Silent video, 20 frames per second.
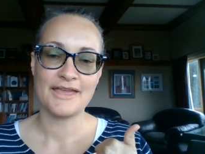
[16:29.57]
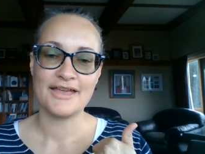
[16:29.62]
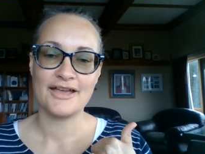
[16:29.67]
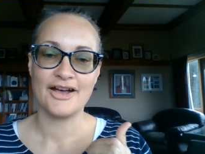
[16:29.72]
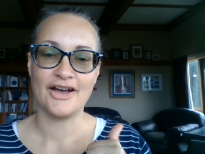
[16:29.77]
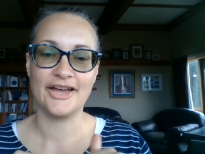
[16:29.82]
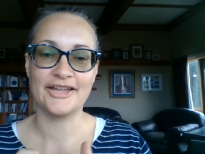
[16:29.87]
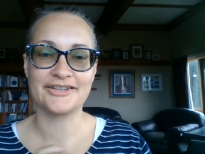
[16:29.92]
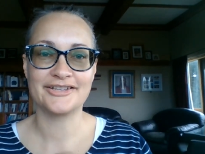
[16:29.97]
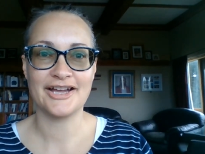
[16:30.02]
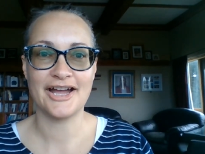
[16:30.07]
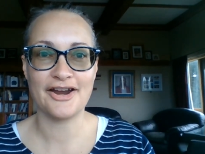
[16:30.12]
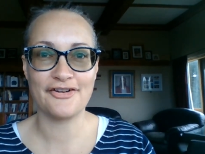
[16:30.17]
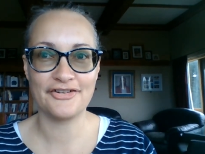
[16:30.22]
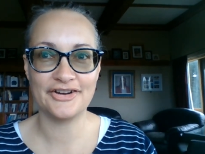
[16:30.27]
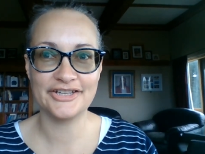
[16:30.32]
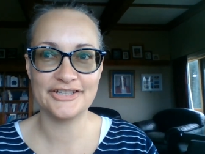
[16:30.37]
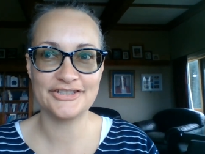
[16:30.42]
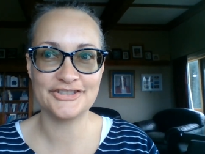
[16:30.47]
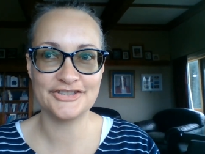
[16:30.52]
I
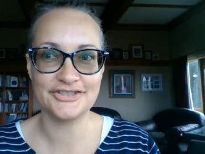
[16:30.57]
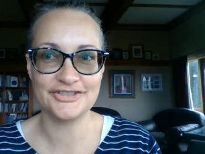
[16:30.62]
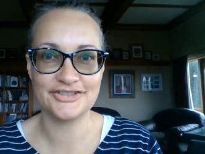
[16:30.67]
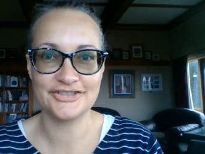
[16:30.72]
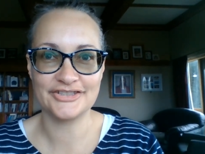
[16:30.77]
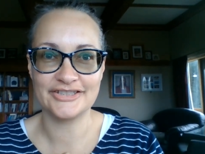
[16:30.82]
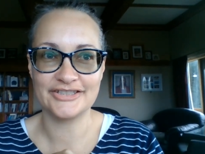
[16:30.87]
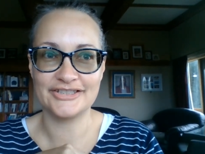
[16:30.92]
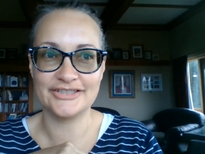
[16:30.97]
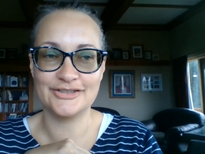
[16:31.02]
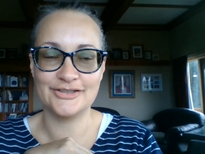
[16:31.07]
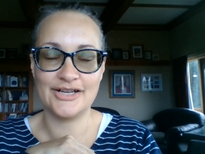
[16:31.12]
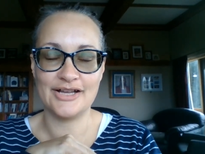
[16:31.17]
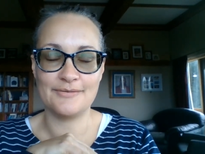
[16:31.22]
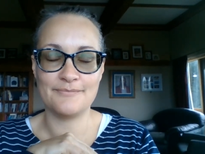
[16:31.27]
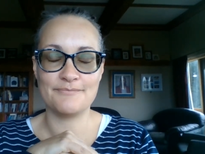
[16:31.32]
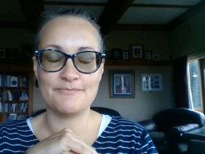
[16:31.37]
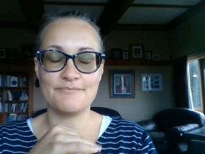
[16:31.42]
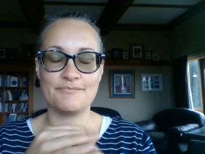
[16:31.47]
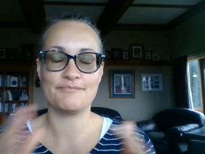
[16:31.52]
encourage
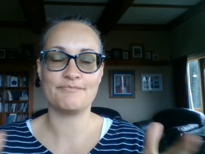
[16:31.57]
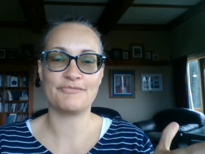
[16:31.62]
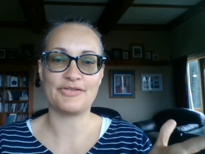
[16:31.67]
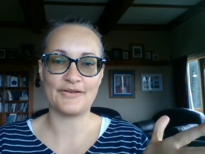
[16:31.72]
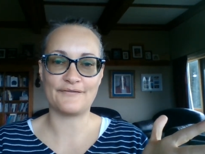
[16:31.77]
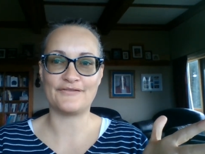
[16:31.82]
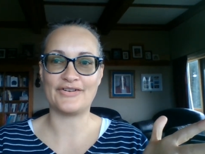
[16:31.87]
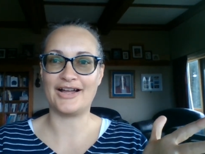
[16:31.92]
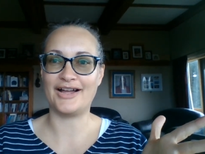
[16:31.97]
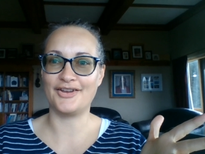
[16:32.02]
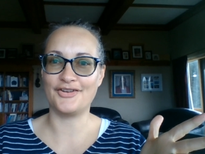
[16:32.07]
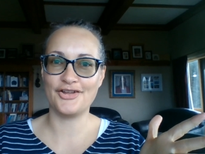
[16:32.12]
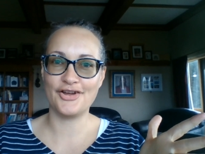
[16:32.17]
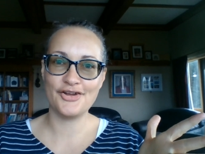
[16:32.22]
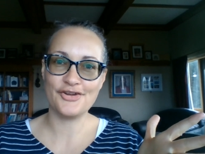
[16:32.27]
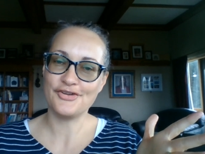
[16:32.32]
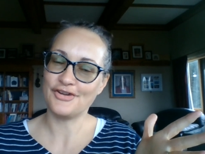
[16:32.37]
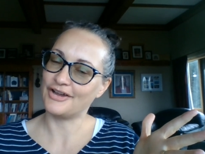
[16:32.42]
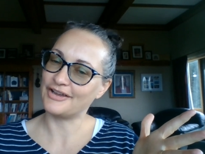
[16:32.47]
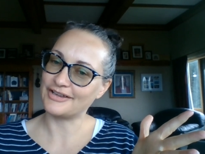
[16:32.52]
a file
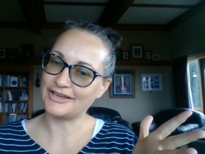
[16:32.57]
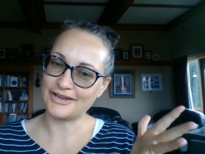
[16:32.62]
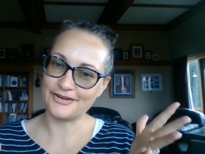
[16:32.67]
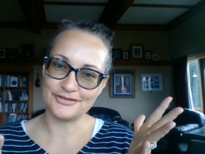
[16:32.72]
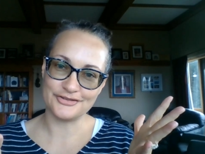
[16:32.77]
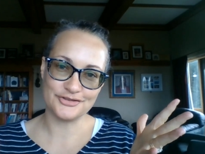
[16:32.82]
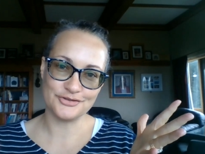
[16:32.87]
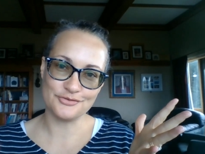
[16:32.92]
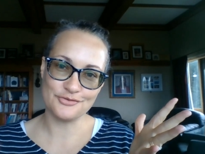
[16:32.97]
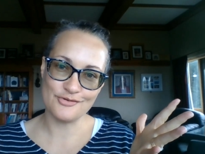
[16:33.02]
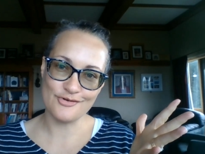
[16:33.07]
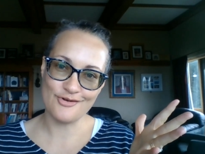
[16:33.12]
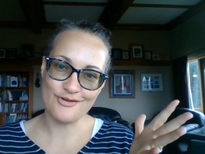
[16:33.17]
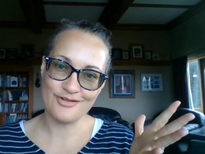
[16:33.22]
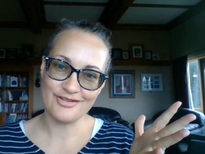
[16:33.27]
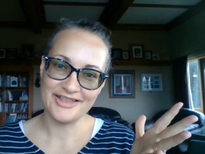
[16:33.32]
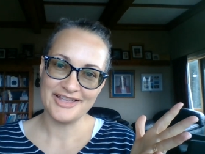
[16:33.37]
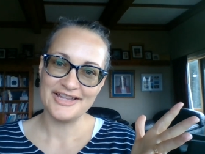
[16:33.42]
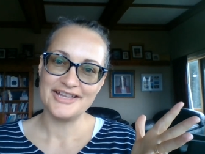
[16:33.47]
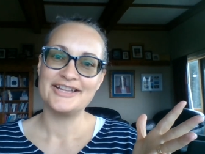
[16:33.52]
I encourage you
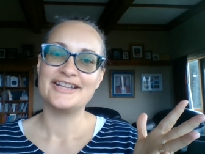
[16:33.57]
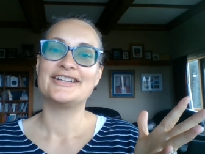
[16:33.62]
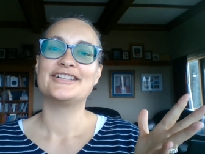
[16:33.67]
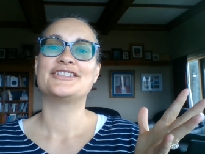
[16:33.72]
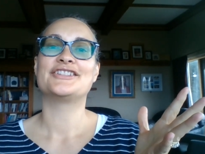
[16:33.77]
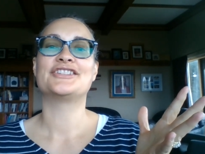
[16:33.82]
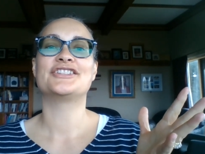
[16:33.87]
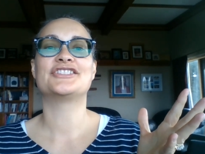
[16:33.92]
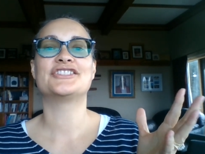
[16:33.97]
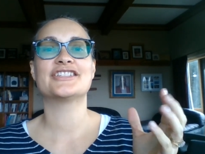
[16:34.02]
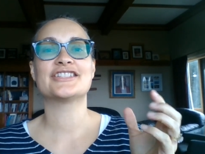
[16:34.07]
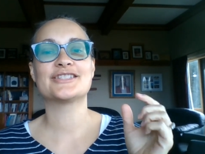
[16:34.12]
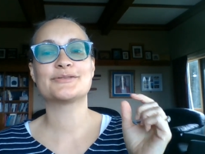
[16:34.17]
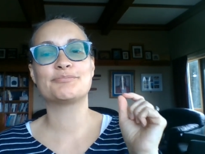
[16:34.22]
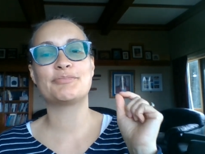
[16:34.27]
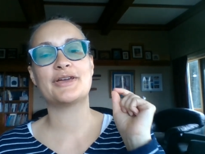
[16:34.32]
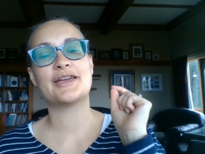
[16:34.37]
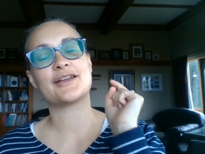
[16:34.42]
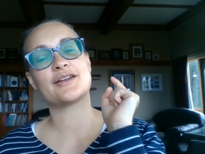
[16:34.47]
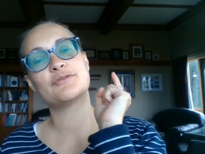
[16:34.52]
all to just
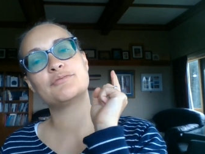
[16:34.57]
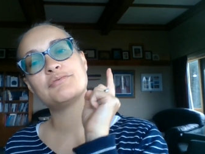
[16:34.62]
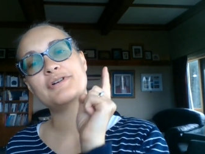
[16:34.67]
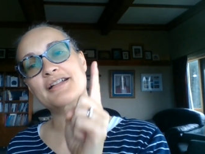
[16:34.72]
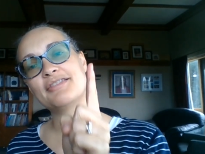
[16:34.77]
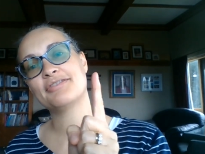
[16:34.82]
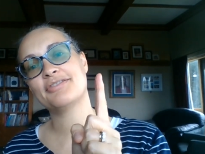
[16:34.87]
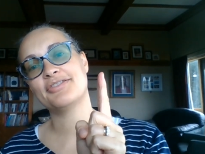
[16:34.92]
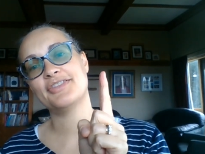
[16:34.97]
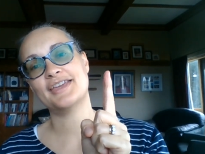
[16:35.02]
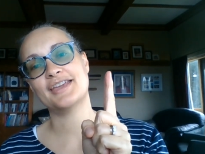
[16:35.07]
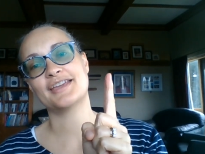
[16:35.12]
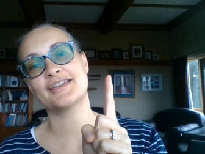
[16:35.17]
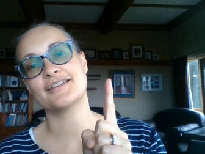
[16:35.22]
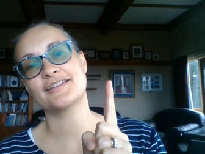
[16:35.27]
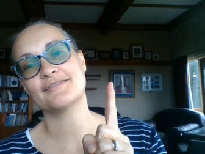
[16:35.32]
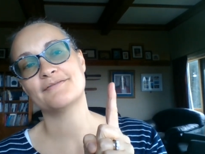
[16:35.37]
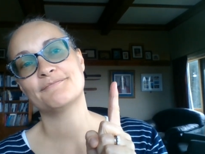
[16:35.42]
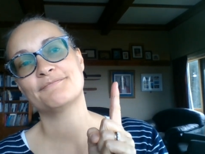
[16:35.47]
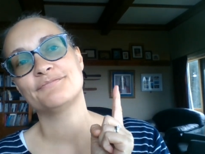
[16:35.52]
pick one
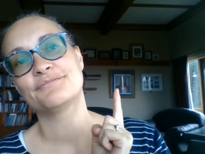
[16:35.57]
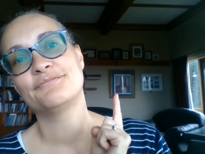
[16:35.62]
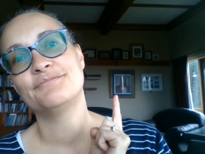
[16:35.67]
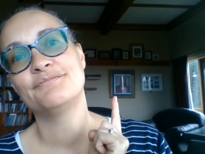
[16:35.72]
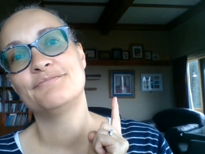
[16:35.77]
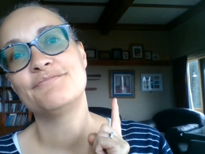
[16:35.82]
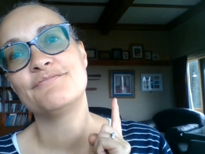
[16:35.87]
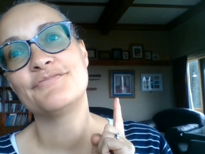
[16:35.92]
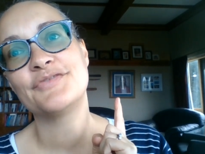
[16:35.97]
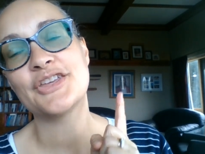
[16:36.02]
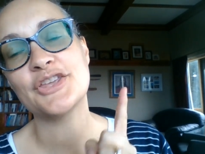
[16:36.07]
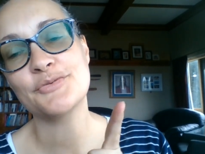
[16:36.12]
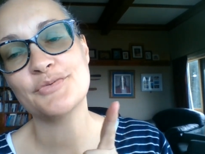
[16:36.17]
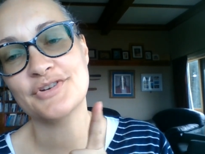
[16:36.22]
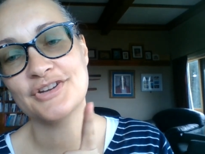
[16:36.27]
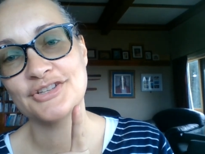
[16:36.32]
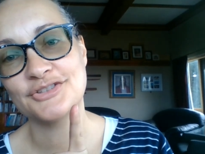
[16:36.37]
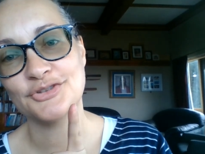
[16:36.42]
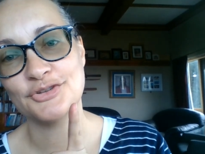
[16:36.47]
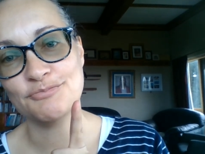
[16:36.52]
thing that you want
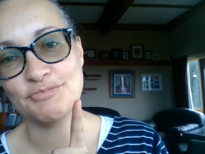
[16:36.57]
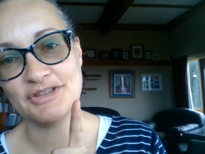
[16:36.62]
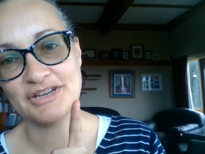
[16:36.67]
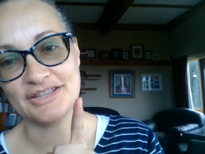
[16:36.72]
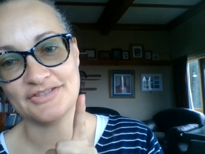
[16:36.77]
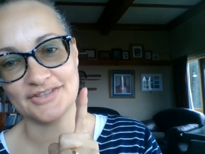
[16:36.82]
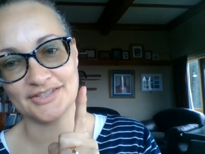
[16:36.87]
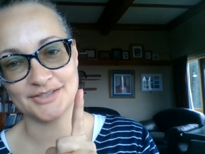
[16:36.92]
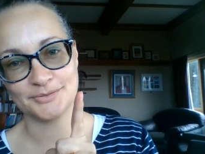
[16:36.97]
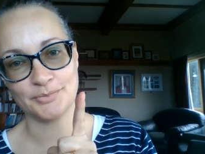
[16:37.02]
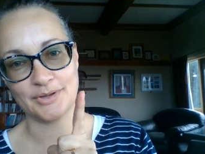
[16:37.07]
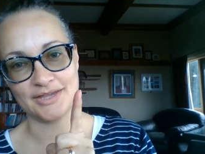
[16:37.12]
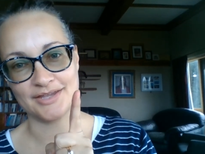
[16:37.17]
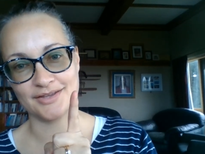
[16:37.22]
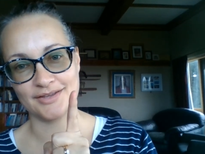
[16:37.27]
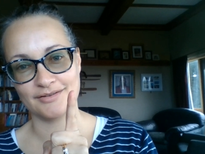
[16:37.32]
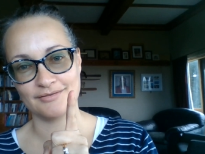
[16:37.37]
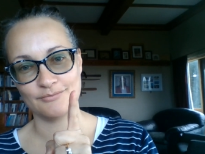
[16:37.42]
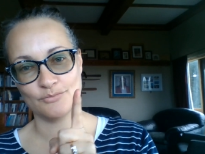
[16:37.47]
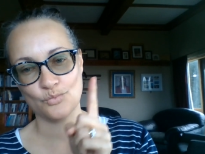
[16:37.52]
to do better this week.
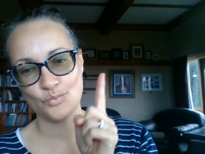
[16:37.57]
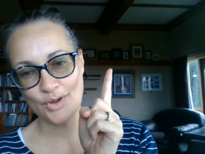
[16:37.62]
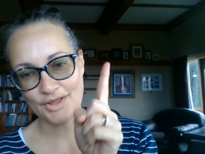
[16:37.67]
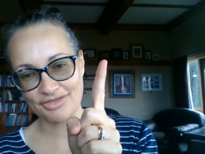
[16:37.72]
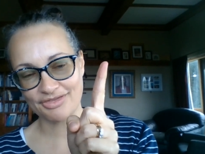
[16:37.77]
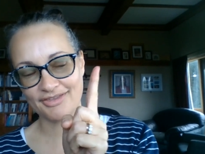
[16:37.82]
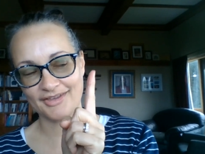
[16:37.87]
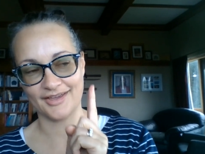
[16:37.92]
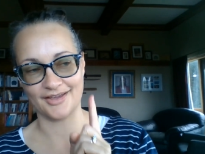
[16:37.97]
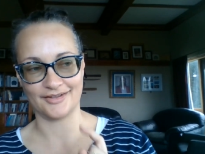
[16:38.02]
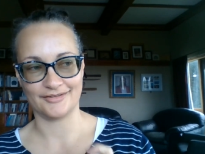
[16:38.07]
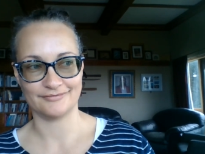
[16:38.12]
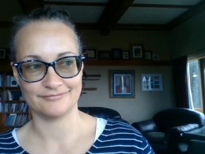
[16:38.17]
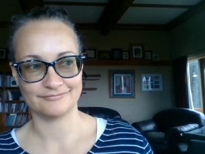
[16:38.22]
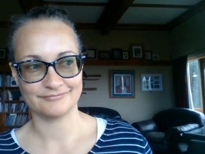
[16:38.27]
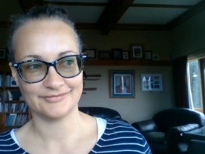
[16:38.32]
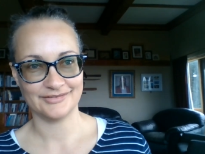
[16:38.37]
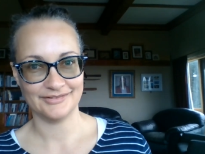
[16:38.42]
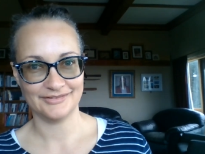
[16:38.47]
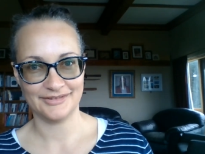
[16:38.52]
One thing
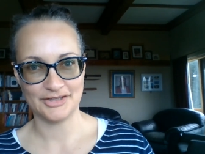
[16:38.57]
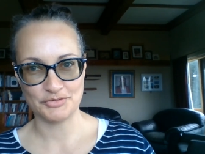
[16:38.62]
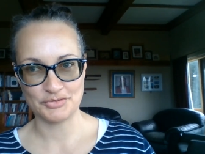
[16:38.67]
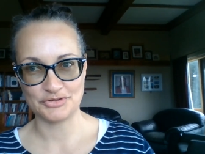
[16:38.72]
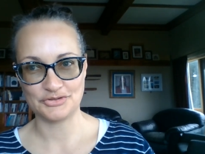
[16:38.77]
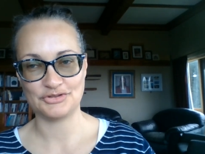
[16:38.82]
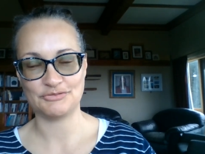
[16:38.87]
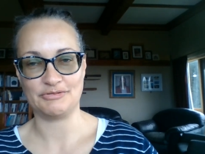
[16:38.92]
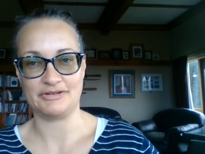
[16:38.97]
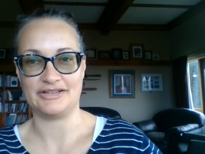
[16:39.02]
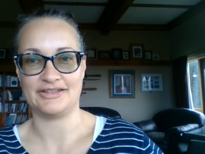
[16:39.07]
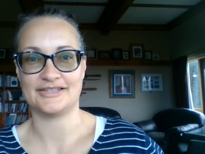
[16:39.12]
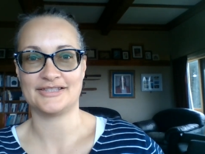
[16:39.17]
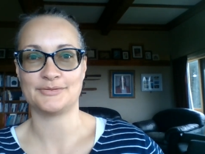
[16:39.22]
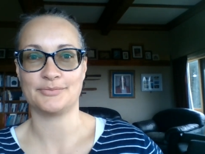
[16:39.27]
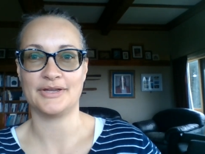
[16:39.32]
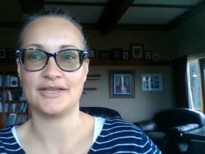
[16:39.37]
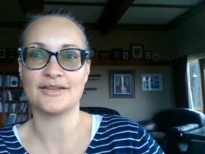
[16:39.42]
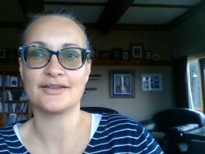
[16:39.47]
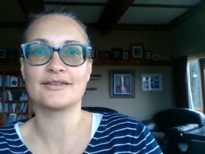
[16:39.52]
that you want to do better this
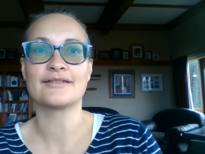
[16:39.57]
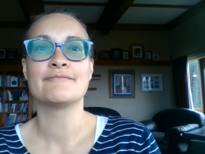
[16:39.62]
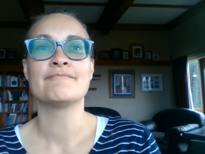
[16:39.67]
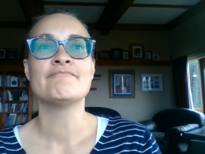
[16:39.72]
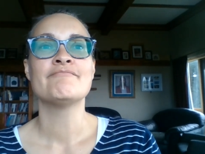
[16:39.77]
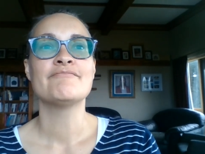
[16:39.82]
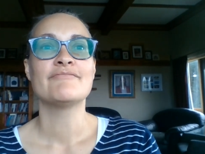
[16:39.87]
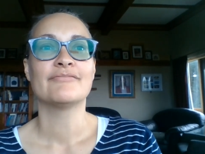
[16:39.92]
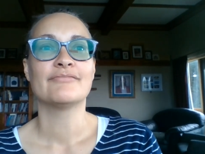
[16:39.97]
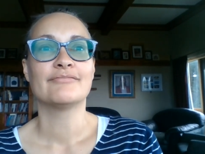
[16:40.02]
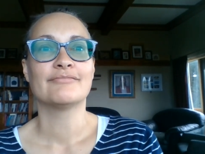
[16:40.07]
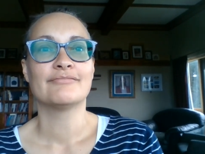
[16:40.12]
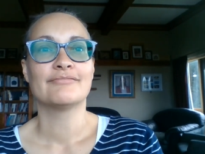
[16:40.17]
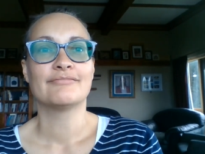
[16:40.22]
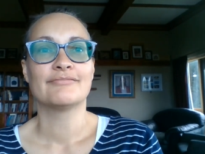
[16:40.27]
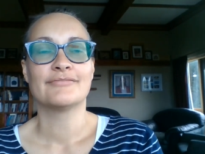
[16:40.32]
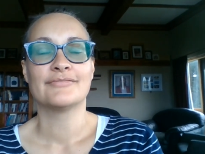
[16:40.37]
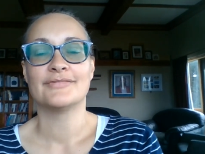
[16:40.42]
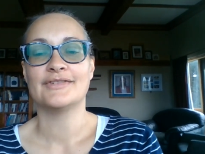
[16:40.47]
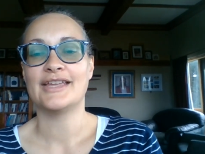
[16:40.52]
week
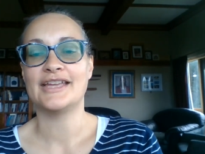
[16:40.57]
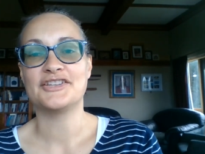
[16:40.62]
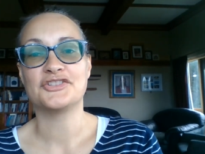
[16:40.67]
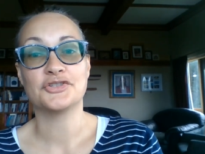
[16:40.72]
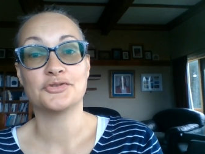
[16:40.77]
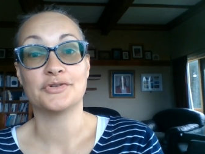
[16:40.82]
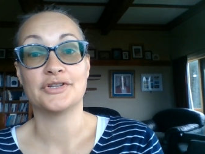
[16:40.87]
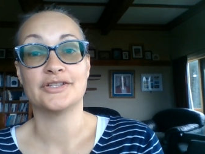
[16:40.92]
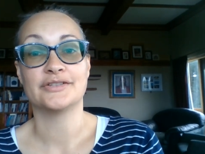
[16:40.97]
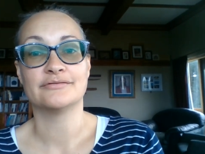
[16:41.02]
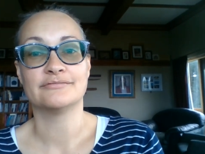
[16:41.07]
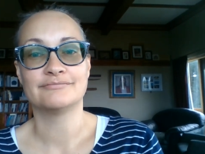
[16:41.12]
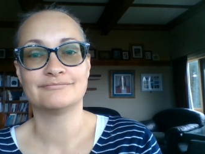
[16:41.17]
and do it.